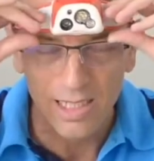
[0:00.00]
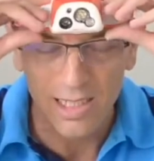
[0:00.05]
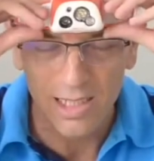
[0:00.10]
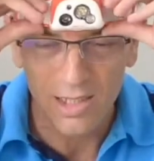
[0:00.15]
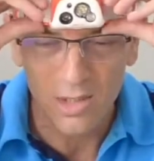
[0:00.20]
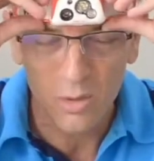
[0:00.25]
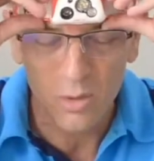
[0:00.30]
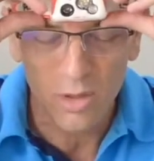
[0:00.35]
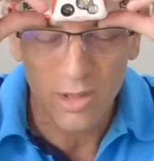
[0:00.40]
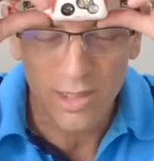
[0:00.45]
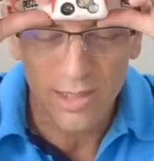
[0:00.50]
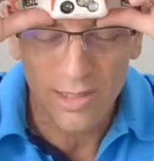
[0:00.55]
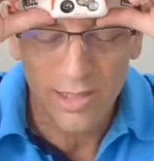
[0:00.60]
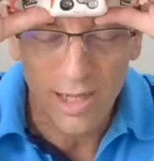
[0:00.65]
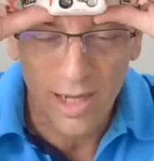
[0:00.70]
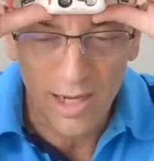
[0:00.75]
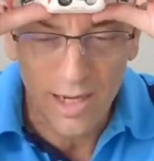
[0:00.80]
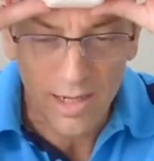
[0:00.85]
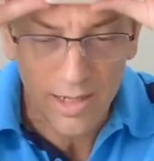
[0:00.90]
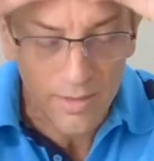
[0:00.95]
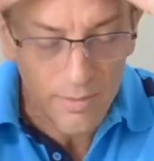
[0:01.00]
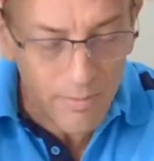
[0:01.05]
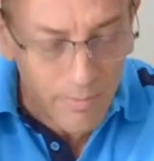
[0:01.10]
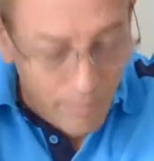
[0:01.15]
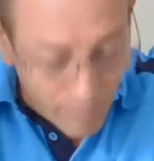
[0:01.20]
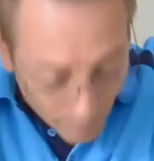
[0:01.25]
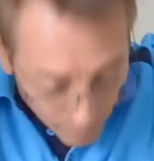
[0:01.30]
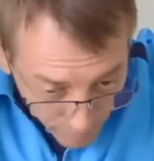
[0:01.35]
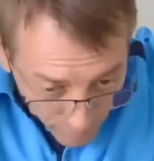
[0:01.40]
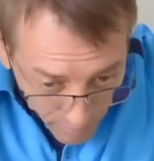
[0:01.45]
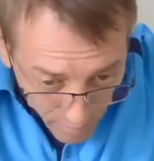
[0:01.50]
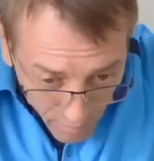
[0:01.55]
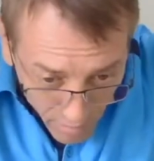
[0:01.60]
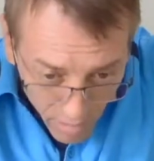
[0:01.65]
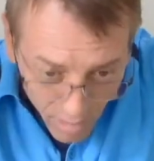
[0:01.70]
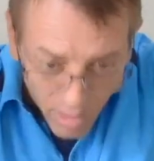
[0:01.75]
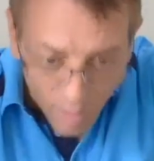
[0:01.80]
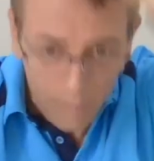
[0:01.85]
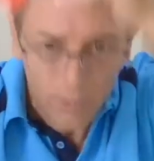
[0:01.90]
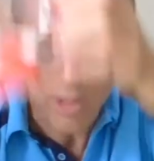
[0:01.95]
It's really tight.
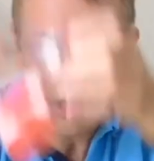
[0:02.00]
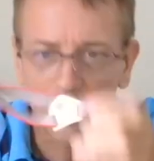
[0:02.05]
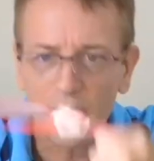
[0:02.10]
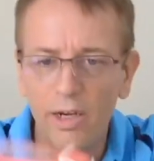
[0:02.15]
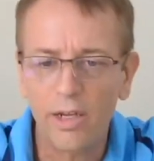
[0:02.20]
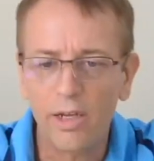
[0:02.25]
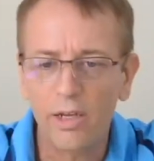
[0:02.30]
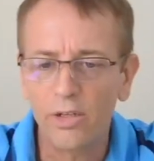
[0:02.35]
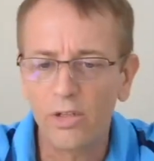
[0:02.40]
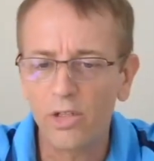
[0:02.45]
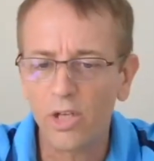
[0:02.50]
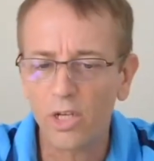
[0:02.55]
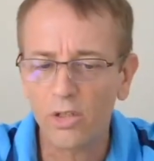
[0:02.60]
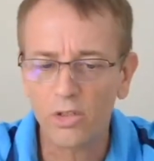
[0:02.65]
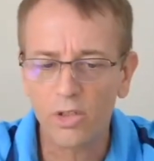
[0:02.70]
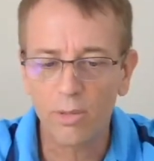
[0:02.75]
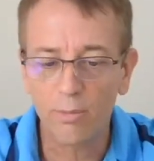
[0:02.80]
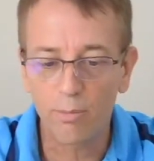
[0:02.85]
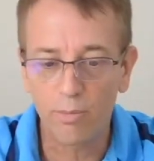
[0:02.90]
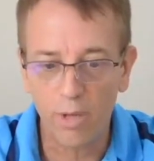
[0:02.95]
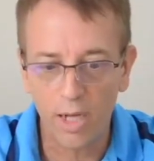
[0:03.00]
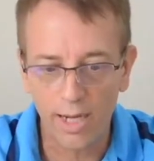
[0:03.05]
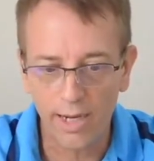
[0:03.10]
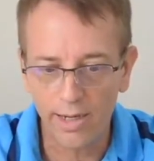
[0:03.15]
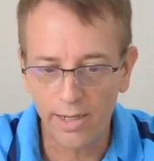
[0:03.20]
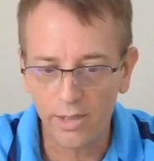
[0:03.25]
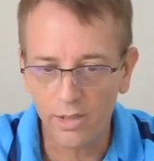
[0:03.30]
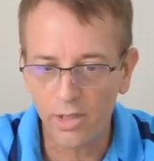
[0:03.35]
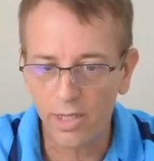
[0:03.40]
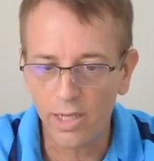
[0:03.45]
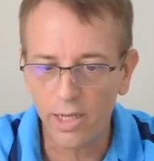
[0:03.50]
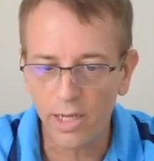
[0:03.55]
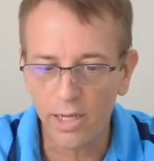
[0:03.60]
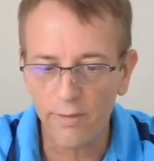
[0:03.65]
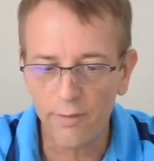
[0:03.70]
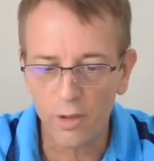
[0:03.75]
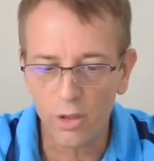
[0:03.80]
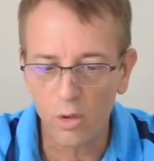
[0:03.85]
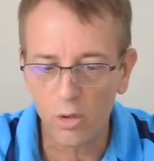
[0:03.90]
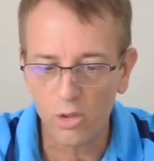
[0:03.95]
I'm not going to adjust it, but
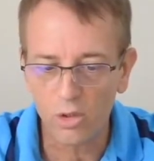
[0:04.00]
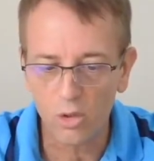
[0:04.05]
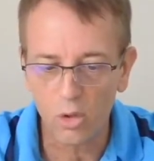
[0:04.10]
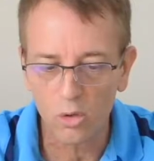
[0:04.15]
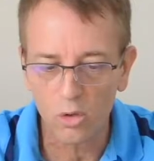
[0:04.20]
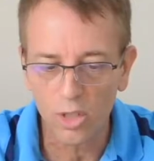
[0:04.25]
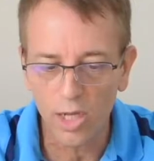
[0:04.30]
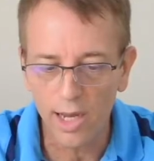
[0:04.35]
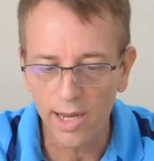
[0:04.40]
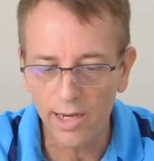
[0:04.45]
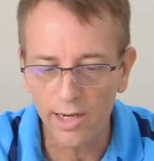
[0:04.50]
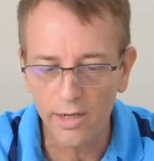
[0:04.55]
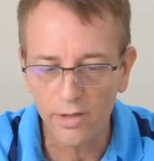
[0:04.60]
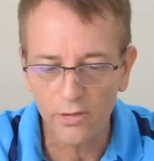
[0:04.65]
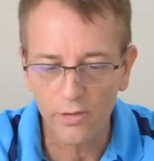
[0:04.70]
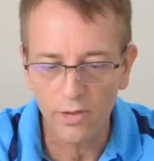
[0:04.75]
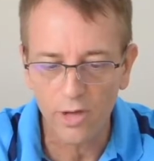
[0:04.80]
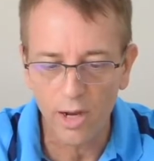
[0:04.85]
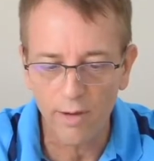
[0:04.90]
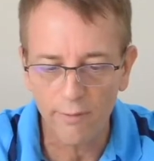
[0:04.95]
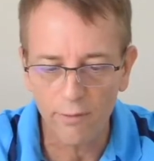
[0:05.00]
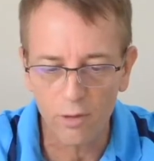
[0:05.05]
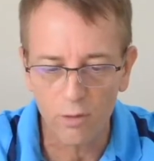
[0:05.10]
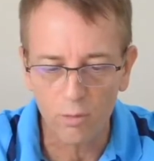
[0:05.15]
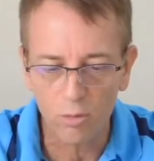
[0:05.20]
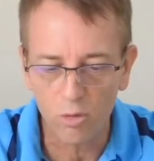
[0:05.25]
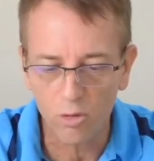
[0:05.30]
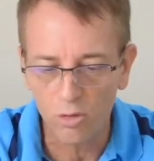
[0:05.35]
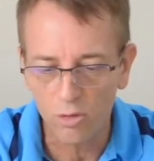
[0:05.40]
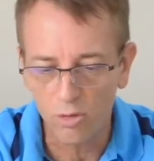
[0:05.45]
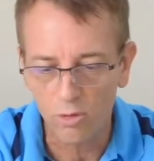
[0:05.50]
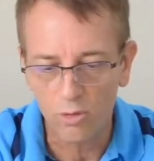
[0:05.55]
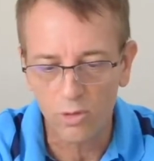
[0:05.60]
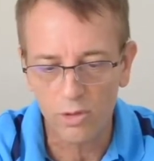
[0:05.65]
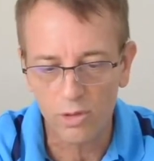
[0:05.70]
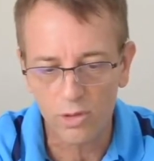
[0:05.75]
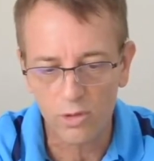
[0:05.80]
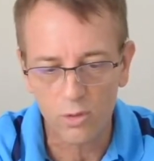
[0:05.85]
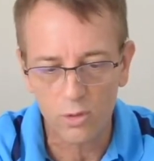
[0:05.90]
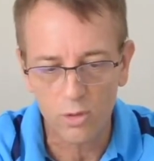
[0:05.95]
even though it's so tight, it's comfortable,
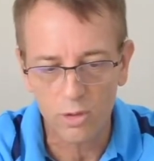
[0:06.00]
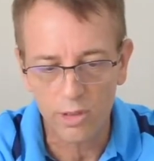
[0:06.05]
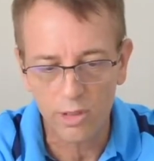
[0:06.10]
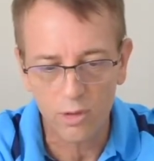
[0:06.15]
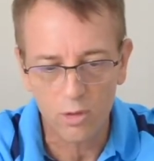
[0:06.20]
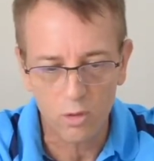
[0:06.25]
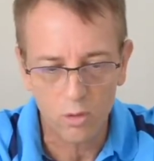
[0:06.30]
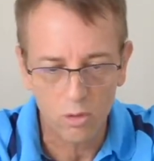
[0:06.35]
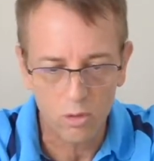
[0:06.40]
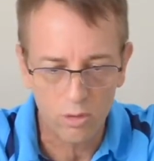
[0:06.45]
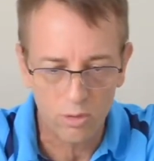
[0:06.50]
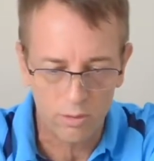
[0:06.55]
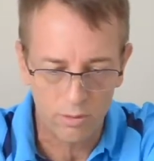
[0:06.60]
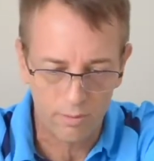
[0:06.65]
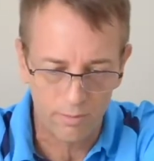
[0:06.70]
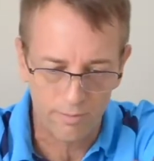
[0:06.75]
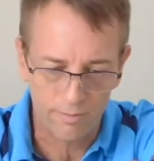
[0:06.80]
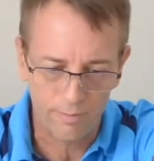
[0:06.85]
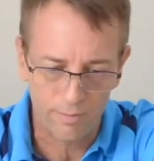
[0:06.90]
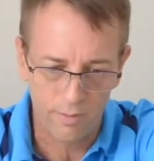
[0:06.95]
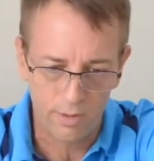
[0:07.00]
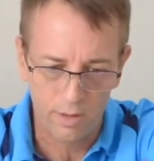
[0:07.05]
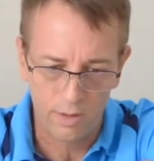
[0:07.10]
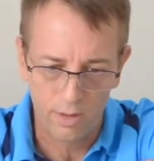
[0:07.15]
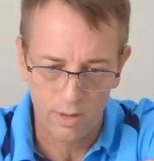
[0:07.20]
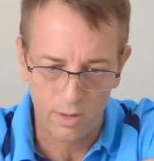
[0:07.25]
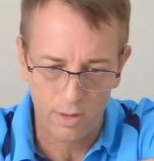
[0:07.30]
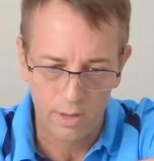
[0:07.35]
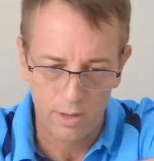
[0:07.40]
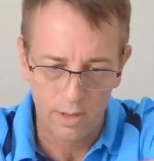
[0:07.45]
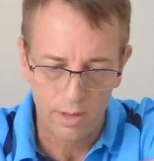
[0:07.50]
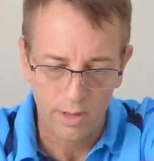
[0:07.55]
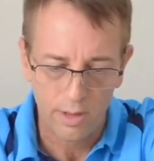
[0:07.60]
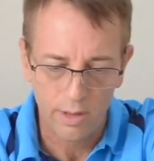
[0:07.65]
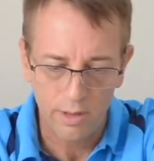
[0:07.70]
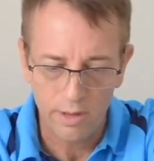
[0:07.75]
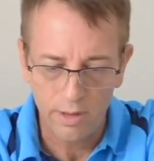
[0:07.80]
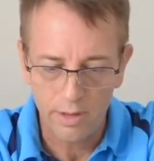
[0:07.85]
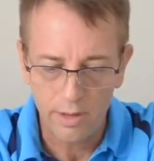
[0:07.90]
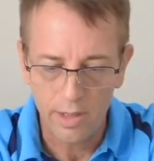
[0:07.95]
which is really cool.
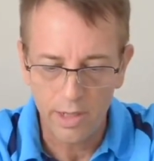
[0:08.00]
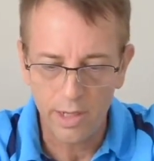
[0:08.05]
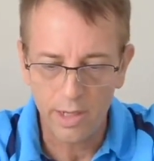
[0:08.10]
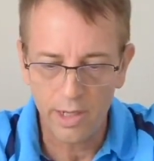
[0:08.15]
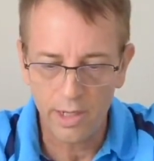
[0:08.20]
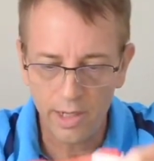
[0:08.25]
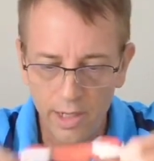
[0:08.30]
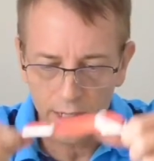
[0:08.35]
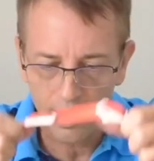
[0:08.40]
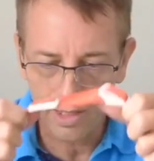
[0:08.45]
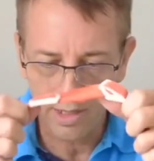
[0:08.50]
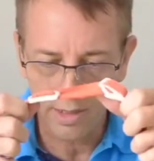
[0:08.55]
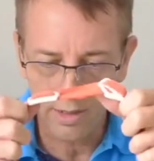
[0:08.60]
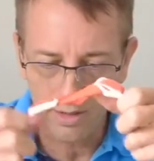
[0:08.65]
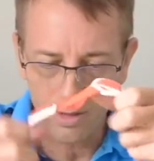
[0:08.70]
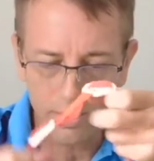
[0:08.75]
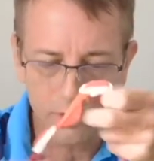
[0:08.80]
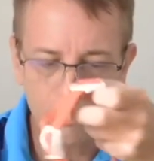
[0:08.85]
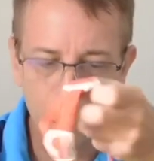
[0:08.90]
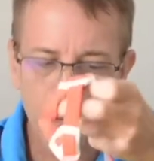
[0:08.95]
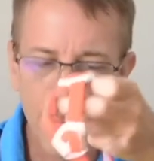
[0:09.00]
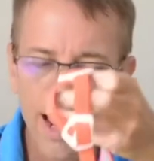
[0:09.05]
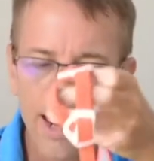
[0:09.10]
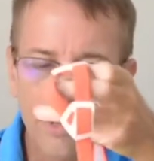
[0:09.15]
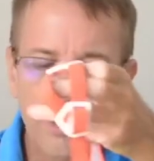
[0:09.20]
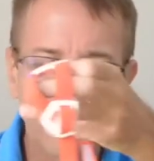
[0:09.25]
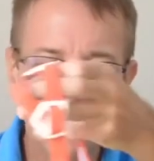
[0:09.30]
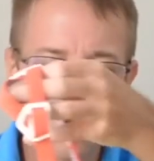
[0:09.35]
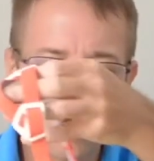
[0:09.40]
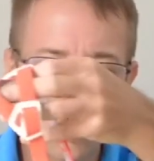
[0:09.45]
This band is